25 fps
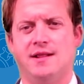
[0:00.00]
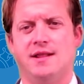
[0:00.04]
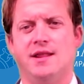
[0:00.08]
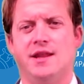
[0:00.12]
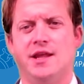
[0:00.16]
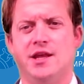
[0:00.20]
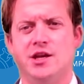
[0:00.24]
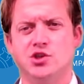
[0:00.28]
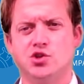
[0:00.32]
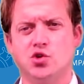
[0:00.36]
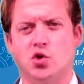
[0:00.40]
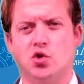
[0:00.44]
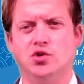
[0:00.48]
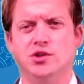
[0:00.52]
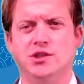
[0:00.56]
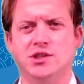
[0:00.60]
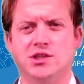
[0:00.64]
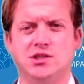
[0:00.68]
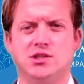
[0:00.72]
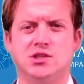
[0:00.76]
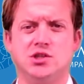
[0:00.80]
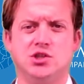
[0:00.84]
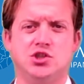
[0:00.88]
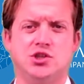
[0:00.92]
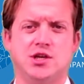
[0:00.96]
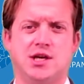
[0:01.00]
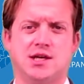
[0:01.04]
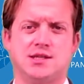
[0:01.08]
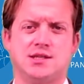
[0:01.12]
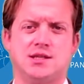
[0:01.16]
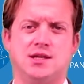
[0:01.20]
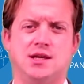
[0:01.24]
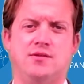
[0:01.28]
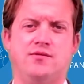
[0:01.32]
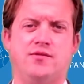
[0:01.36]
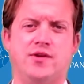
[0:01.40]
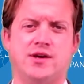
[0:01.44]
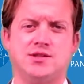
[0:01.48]
It is only to suggest
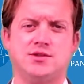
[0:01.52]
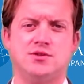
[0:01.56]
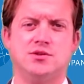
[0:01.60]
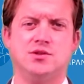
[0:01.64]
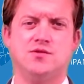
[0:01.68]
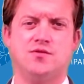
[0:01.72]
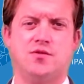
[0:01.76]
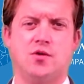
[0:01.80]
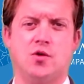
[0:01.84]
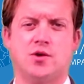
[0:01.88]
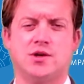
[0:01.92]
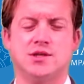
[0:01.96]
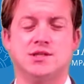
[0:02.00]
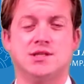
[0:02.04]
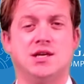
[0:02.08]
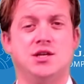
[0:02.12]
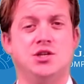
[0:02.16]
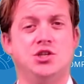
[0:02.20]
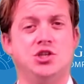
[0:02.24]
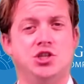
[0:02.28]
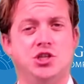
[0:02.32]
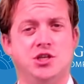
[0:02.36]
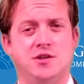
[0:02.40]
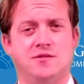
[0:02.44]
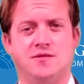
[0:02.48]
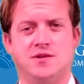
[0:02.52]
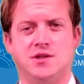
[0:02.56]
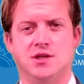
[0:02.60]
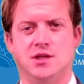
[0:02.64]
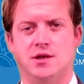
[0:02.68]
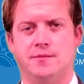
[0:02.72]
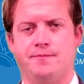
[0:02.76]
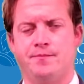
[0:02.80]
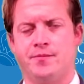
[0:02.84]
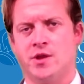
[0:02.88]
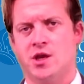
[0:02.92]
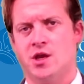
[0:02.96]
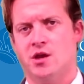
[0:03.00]
investors' focus has shifted
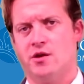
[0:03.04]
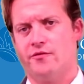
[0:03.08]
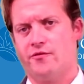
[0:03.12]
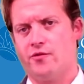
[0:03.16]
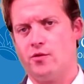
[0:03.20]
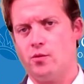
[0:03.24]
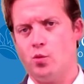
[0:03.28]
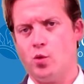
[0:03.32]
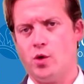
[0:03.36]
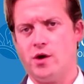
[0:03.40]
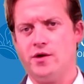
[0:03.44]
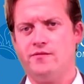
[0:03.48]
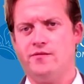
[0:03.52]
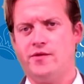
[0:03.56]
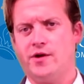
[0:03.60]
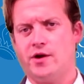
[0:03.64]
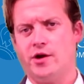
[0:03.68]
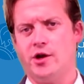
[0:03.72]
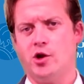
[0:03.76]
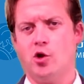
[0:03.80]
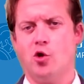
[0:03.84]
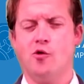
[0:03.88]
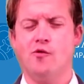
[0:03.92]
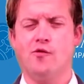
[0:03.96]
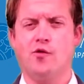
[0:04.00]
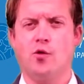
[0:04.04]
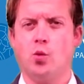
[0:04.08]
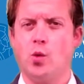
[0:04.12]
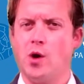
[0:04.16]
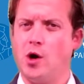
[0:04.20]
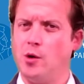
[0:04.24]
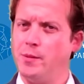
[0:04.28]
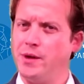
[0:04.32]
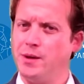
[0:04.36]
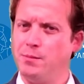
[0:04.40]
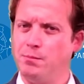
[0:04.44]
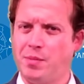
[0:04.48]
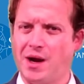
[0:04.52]
from one very
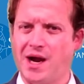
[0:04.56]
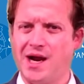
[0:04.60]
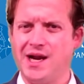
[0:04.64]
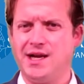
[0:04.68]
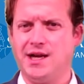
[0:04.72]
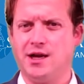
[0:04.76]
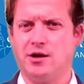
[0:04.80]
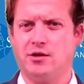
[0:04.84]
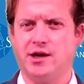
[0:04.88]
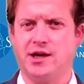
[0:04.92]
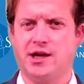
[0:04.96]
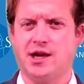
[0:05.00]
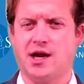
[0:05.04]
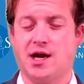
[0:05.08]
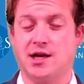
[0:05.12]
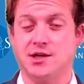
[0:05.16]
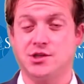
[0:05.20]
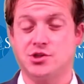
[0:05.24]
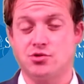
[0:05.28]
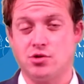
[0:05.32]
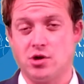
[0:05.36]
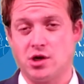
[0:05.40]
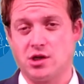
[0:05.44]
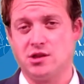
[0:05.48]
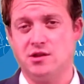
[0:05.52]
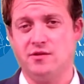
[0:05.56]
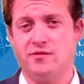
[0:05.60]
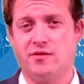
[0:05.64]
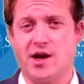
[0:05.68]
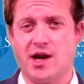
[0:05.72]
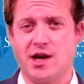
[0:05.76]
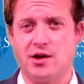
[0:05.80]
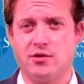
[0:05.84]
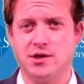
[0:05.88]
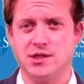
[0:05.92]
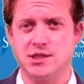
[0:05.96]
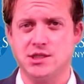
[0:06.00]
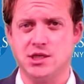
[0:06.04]
overwhelming binary construct, the
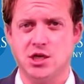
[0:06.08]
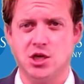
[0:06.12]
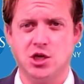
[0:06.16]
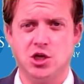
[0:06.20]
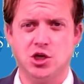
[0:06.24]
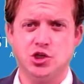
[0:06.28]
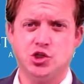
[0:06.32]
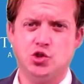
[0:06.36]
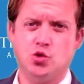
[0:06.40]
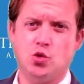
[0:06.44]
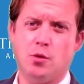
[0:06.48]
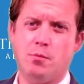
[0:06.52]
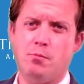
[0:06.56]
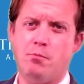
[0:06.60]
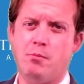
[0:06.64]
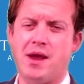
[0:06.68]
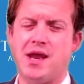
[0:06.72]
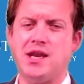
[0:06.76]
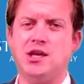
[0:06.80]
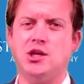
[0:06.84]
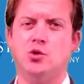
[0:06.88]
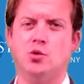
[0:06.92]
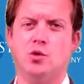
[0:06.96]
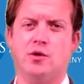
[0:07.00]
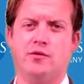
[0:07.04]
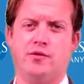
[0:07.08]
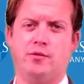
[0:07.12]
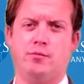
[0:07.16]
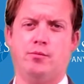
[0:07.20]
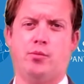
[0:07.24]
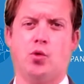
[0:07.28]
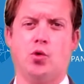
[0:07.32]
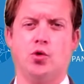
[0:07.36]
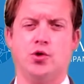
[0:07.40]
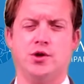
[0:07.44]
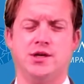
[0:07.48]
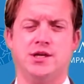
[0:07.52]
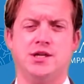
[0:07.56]
virus, to a menu of
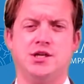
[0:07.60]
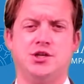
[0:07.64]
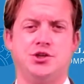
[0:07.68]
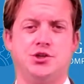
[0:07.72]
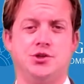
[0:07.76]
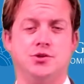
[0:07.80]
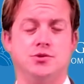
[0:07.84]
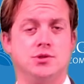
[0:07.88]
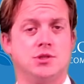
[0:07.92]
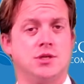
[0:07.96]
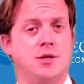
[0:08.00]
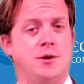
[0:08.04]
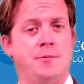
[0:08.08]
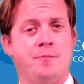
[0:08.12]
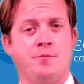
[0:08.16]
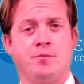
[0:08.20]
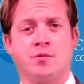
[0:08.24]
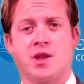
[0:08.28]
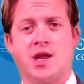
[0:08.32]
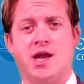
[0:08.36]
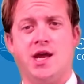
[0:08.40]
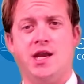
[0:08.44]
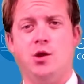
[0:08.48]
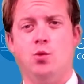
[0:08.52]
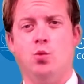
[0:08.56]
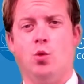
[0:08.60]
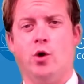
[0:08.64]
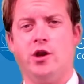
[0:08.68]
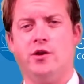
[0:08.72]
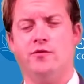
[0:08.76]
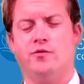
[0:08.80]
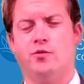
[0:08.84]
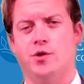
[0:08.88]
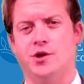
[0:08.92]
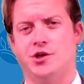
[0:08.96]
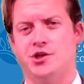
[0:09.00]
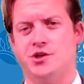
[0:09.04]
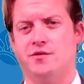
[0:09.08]
important issues, any one of
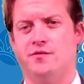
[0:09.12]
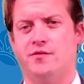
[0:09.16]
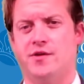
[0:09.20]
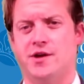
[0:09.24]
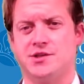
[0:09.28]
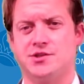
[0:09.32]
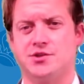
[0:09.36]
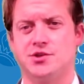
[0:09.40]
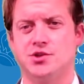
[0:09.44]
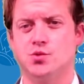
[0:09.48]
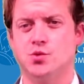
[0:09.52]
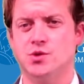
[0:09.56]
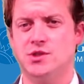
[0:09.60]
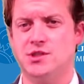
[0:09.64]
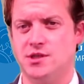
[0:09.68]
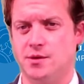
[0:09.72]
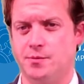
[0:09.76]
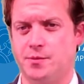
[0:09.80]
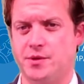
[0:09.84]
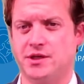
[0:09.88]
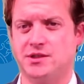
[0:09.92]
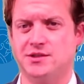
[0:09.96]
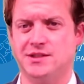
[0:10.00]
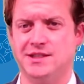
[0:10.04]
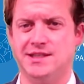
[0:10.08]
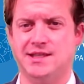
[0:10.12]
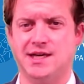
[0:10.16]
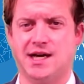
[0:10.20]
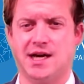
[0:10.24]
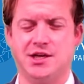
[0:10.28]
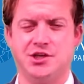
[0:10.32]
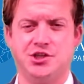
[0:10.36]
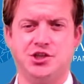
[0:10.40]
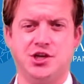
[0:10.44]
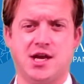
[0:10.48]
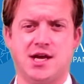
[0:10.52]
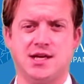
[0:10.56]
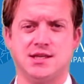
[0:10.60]
which investors would typically
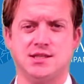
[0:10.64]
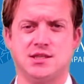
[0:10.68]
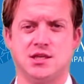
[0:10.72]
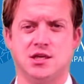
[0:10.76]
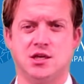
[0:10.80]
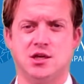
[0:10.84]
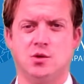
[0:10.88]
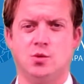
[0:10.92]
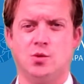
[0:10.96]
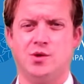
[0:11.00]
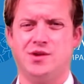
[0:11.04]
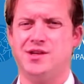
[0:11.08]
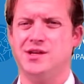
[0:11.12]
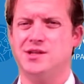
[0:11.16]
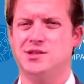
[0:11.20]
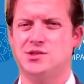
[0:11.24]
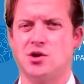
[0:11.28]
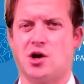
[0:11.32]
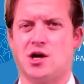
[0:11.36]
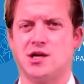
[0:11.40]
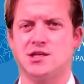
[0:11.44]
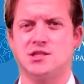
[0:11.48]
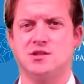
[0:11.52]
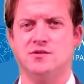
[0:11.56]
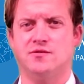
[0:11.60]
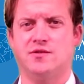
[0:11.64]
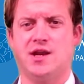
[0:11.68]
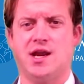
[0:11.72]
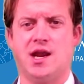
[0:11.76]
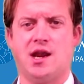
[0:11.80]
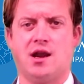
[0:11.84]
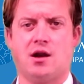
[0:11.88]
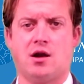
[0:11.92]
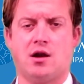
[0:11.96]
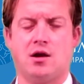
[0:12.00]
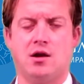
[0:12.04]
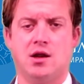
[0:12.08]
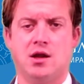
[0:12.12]
digest with exhaustive
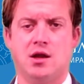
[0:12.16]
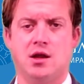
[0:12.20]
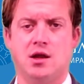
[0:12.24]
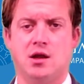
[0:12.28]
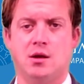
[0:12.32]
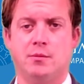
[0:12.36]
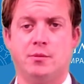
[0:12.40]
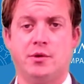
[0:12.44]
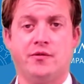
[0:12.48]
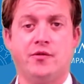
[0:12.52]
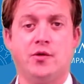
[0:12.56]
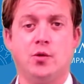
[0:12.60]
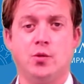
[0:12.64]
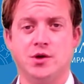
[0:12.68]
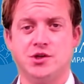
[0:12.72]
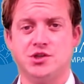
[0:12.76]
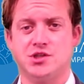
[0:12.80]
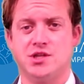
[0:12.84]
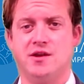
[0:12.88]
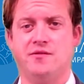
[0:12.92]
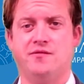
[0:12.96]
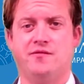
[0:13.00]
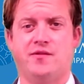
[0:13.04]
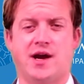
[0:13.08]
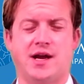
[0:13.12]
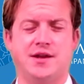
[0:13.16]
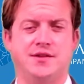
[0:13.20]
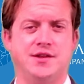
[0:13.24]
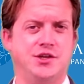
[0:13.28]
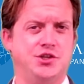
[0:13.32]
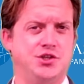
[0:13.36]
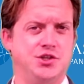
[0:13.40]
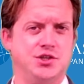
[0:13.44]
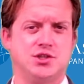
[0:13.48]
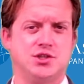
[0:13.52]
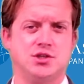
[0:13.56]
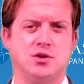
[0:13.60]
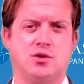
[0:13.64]
care but for which they find they
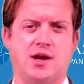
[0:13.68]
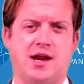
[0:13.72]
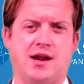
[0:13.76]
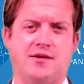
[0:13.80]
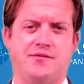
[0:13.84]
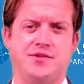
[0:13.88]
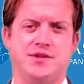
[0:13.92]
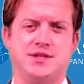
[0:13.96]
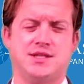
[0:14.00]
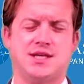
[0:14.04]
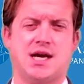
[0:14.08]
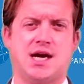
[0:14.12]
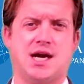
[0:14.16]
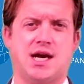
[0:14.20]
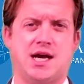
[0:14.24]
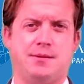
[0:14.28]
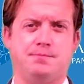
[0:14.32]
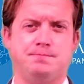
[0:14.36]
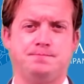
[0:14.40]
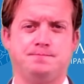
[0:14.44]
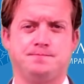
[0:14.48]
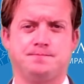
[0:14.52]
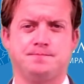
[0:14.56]
just don't have the time.